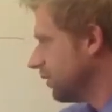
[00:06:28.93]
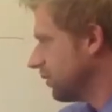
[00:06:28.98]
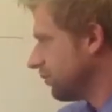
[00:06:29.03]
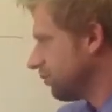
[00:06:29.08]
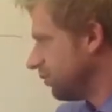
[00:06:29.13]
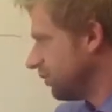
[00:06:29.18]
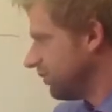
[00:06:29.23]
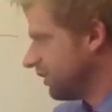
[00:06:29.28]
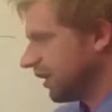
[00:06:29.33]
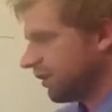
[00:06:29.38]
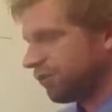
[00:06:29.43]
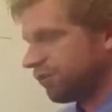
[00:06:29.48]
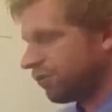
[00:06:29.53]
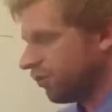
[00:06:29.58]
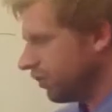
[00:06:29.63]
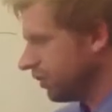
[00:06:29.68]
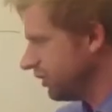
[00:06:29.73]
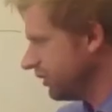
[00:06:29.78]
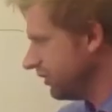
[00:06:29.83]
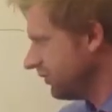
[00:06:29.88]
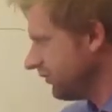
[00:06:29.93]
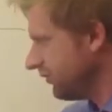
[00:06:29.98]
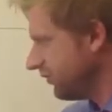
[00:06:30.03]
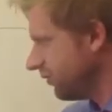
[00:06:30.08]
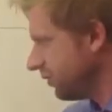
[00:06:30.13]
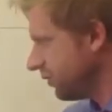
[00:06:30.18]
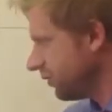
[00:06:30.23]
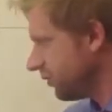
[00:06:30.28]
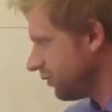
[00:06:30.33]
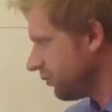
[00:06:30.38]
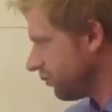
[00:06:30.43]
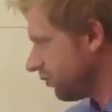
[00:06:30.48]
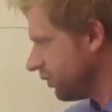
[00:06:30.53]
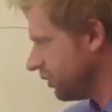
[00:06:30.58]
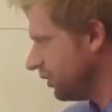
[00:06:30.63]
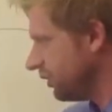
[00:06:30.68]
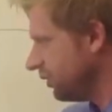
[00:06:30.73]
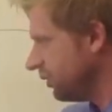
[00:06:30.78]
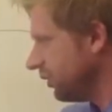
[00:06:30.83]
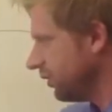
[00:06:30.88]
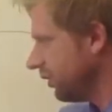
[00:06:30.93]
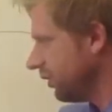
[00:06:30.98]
3 times 1 is 3.